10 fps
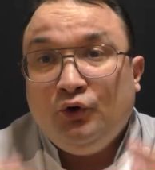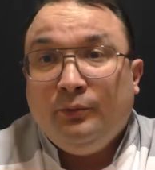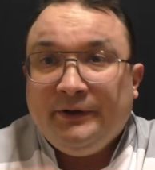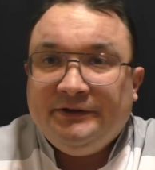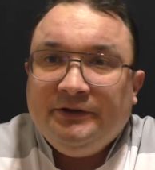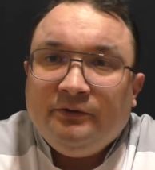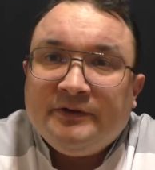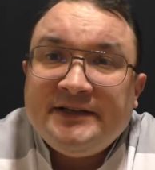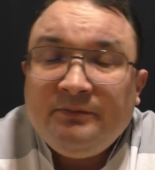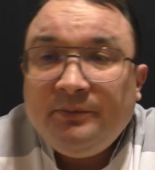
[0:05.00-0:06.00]
Hello dear
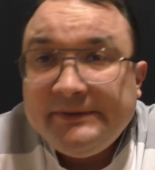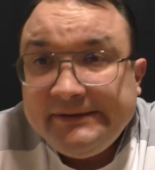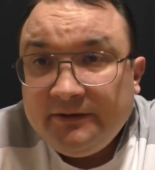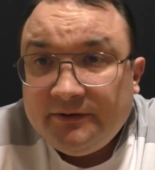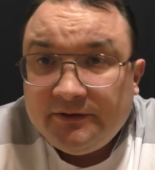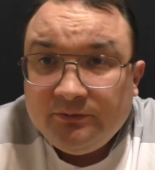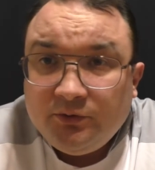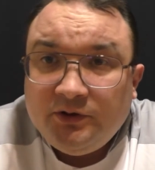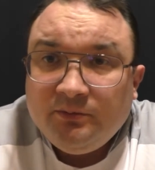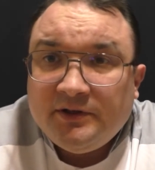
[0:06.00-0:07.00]
patients,
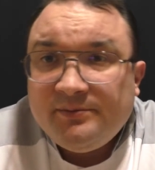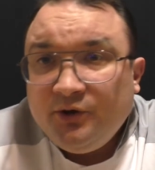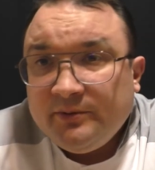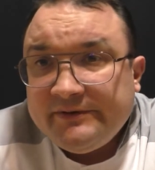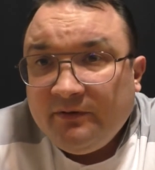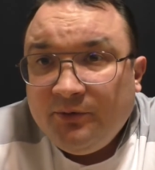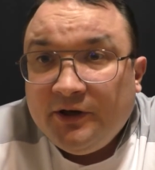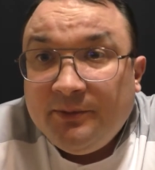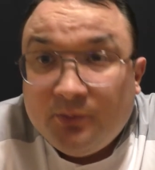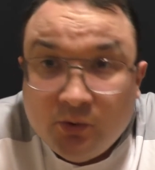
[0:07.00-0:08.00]
today we are
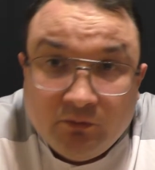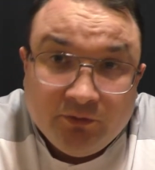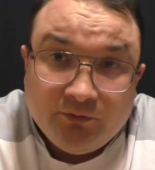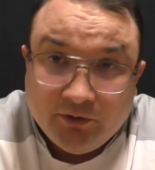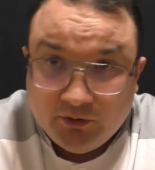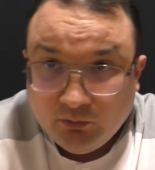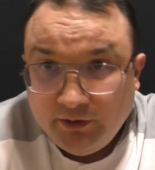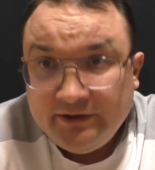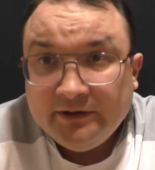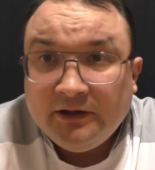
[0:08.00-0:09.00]
going to review the
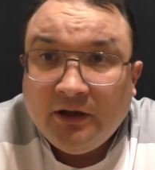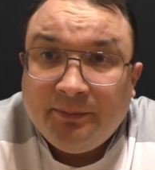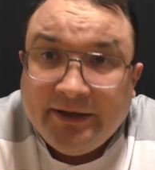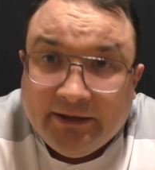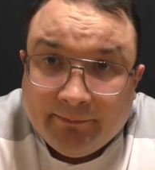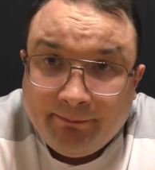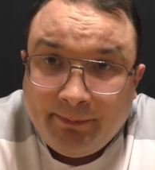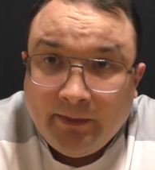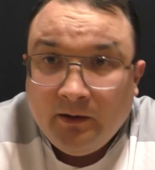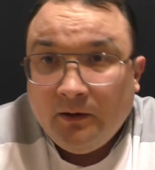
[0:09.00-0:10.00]
case of fungal
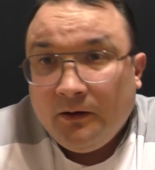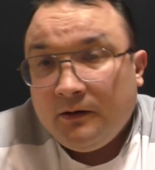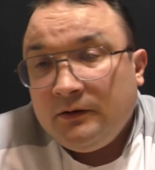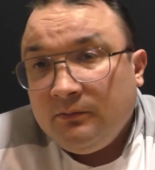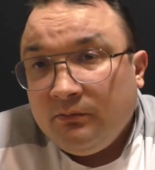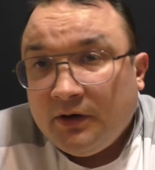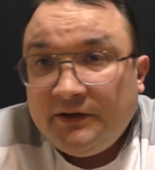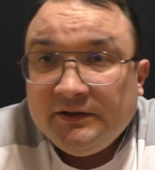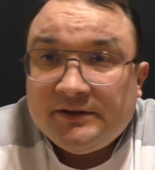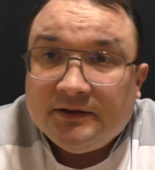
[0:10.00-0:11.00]
folliculitis on the
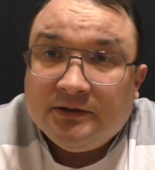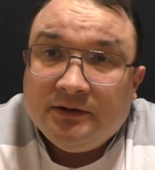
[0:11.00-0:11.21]
pubis.